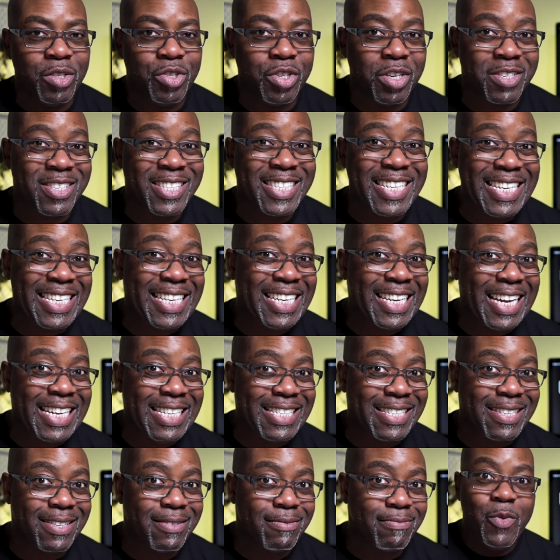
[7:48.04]

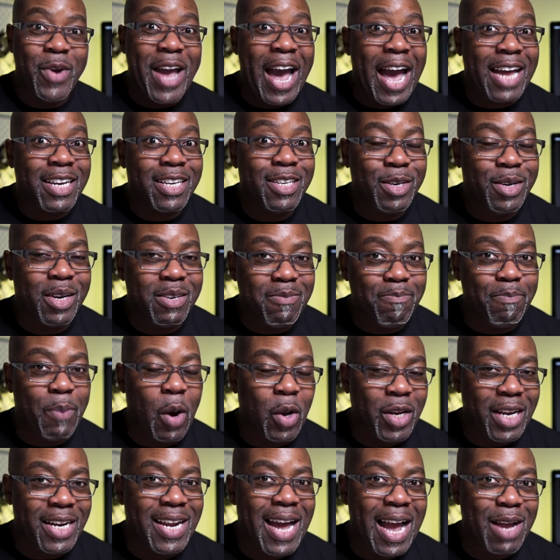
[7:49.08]
gesticulate. We had a look at
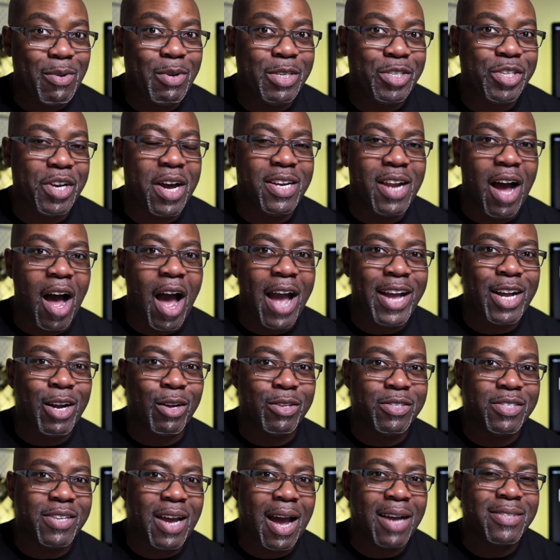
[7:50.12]
body language and eye
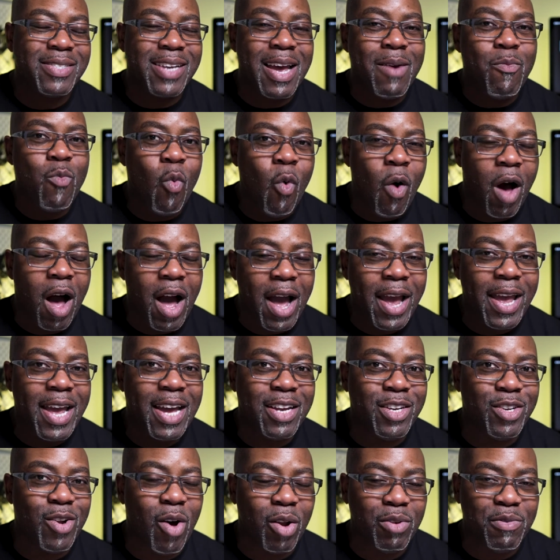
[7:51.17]
contact and why
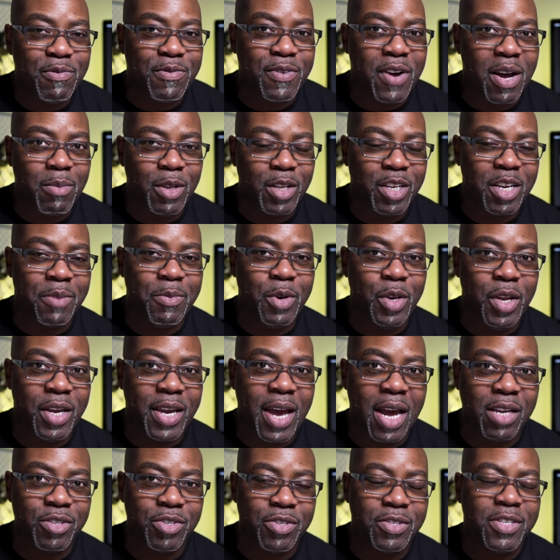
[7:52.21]
non-verbal
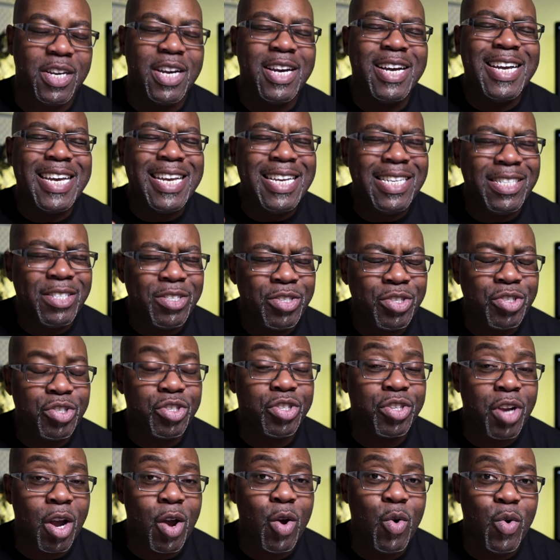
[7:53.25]
communication is
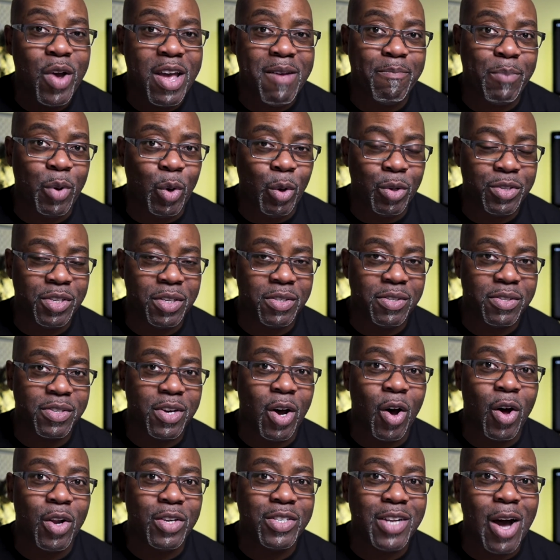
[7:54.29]
so important
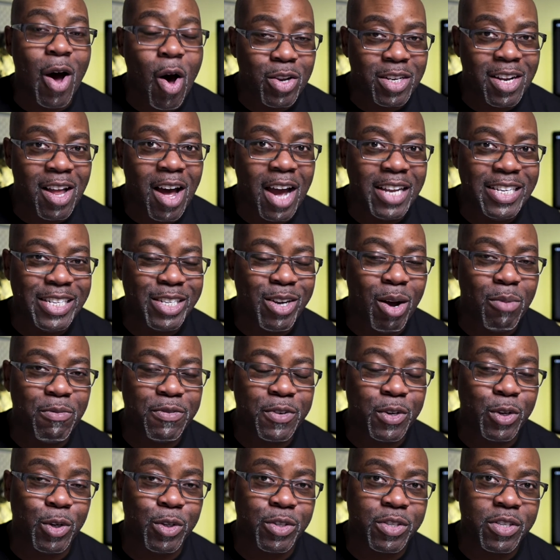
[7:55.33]
on online conf
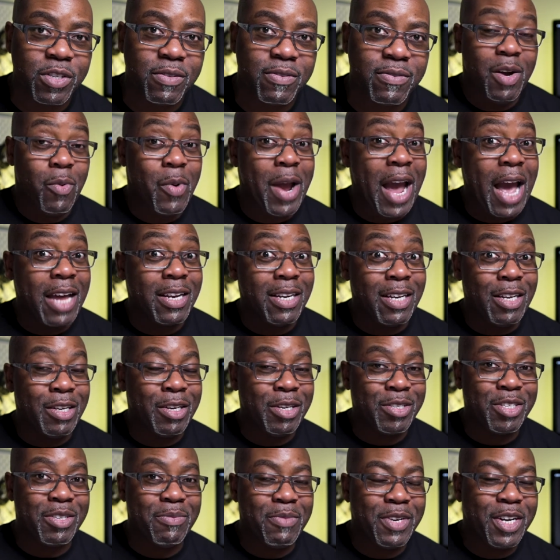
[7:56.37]
calls. We had a look
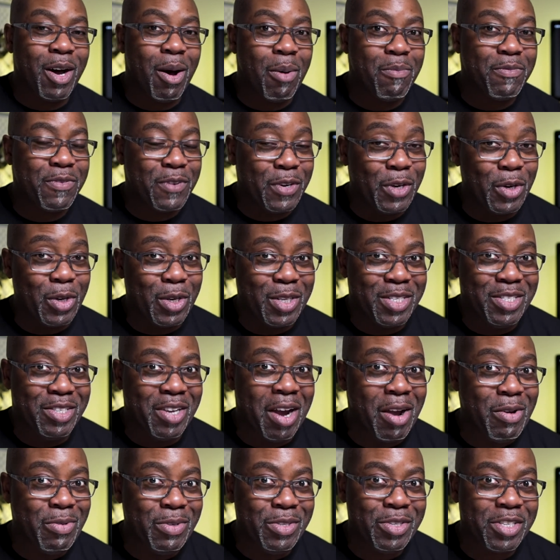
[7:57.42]
at some conf call
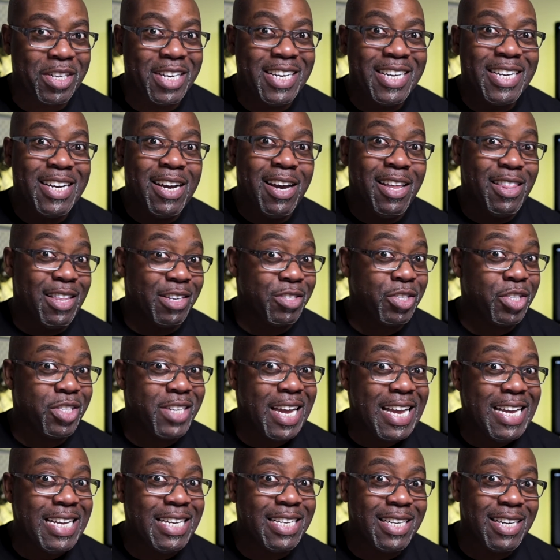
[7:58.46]
don'ts, the
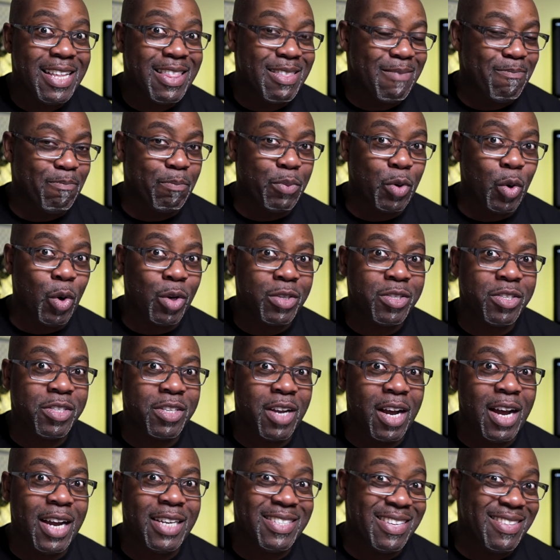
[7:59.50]
sink, the
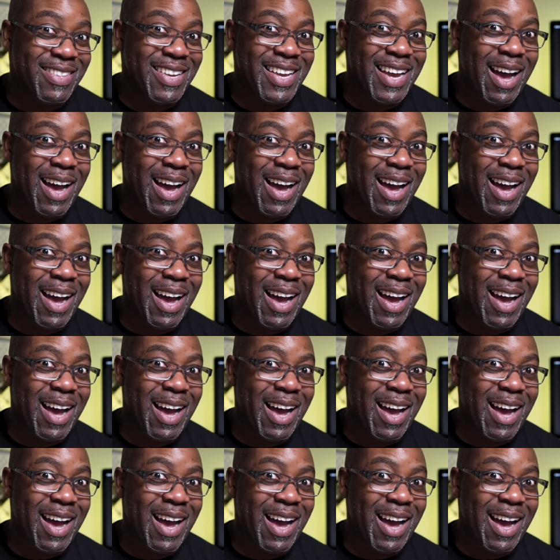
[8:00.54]
broadside, the